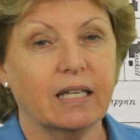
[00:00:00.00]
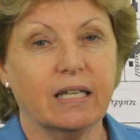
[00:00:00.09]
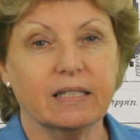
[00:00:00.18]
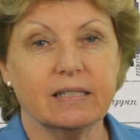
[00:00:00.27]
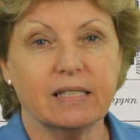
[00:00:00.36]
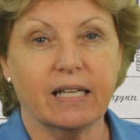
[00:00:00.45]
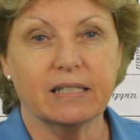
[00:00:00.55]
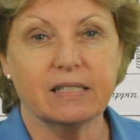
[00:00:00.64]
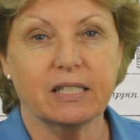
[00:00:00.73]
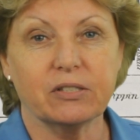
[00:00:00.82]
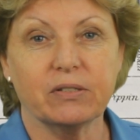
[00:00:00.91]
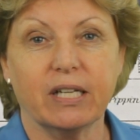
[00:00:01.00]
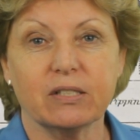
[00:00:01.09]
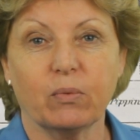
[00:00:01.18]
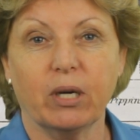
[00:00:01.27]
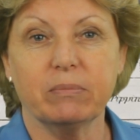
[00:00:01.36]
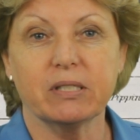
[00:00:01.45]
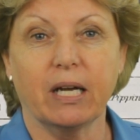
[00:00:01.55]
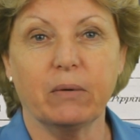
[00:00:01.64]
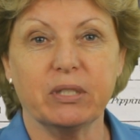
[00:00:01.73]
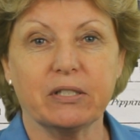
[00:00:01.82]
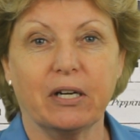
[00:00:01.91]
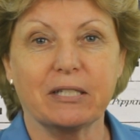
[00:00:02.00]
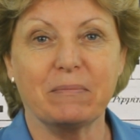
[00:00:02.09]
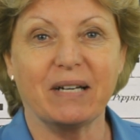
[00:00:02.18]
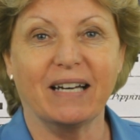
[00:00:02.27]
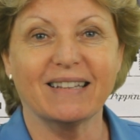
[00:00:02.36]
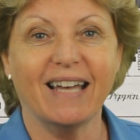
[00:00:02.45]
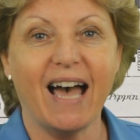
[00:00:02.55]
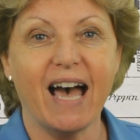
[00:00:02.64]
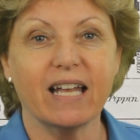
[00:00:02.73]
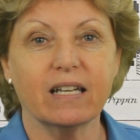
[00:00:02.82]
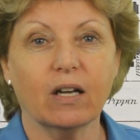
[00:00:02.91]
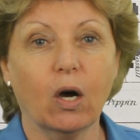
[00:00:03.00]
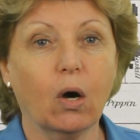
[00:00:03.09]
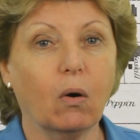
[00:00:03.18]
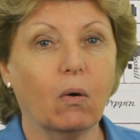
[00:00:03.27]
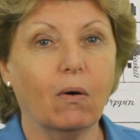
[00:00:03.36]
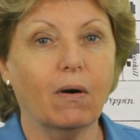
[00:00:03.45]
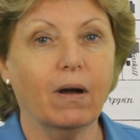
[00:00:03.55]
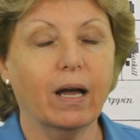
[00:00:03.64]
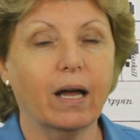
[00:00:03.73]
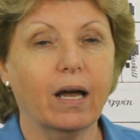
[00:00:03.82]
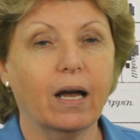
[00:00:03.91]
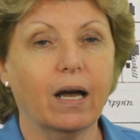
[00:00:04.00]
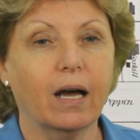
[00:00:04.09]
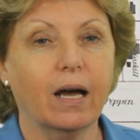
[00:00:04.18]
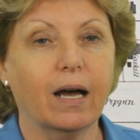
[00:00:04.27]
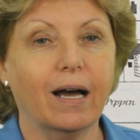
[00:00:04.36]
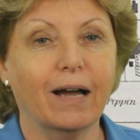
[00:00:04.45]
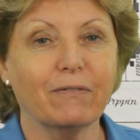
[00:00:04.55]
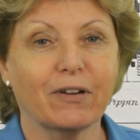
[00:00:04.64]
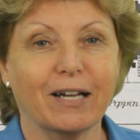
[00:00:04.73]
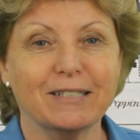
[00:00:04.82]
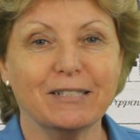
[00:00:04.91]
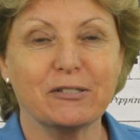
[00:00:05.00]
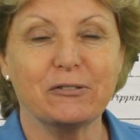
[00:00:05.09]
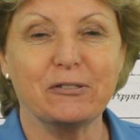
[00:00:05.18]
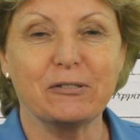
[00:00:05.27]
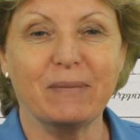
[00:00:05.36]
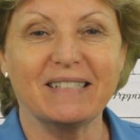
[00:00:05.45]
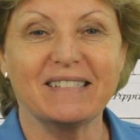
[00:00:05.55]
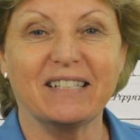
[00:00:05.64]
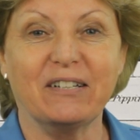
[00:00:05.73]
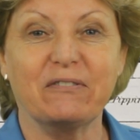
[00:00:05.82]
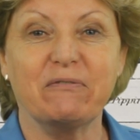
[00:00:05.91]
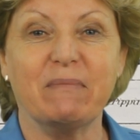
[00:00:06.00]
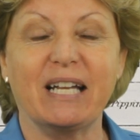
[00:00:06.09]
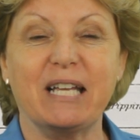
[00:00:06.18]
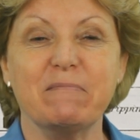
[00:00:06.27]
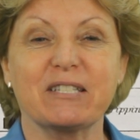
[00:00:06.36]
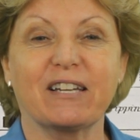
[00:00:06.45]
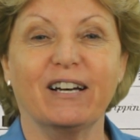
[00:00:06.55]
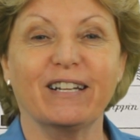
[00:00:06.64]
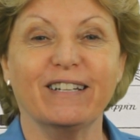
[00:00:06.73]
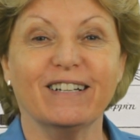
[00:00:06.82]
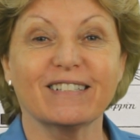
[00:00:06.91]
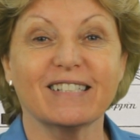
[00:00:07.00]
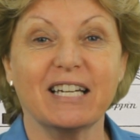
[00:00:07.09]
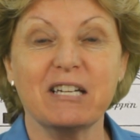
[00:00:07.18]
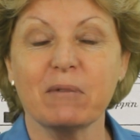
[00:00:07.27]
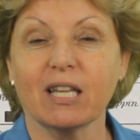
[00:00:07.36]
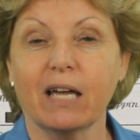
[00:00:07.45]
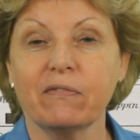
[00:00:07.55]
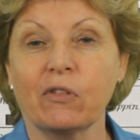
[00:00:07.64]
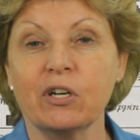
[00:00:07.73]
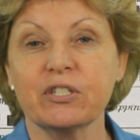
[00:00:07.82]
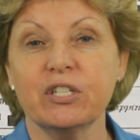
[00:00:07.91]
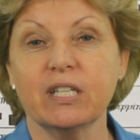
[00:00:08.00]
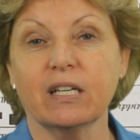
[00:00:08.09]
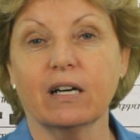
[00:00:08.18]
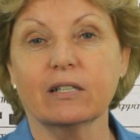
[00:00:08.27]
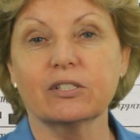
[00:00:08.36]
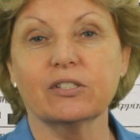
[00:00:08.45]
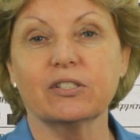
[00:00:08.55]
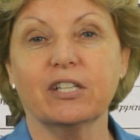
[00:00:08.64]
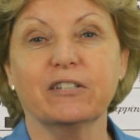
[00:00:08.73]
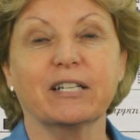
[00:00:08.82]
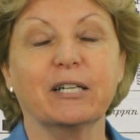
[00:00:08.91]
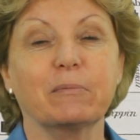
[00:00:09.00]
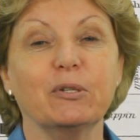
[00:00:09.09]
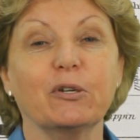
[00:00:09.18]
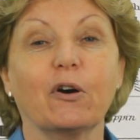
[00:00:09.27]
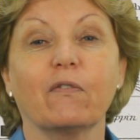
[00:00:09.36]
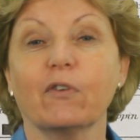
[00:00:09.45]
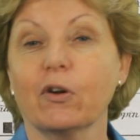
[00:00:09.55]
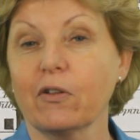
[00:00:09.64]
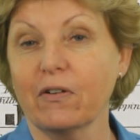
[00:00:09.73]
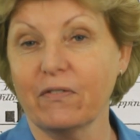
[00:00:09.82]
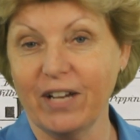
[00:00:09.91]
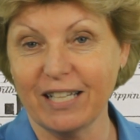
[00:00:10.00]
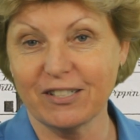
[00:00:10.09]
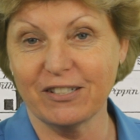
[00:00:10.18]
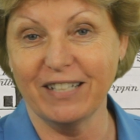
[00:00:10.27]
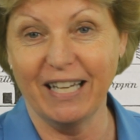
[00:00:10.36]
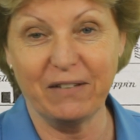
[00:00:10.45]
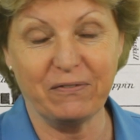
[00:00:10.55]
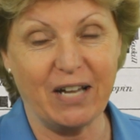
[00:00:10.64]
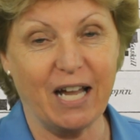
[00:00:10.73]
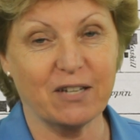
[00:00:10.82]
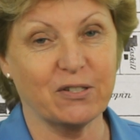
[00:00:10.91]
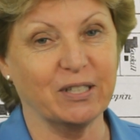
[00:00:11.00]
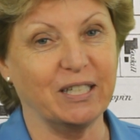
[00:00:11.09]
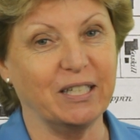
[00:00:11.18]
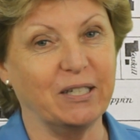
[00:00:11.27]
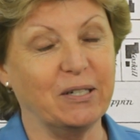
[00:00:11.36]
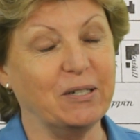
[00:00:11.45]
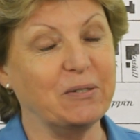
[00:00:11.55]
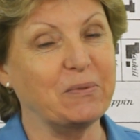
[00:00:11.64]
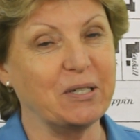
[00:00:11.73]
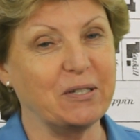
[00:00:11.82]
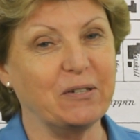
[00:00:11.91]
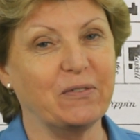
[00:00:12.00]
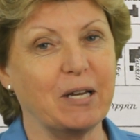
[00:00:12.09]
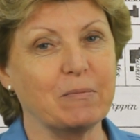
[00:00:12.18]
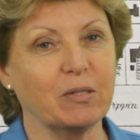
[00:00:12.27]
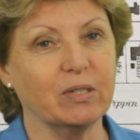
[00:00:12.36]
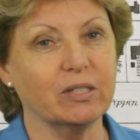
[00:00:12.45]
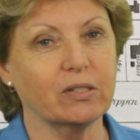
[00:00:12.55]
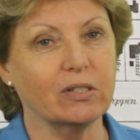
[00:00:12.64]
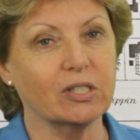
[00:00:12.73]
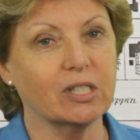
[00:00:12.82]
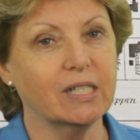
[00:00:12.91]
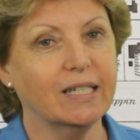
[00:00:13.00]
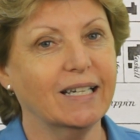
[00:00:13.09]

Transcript: NC Ancestry has a website. We talked about that. Oh, I forgot to introduce myself. My name is Connie Knox. I am a lifelong genealogist here to help you go further, faster, and factually with your family research.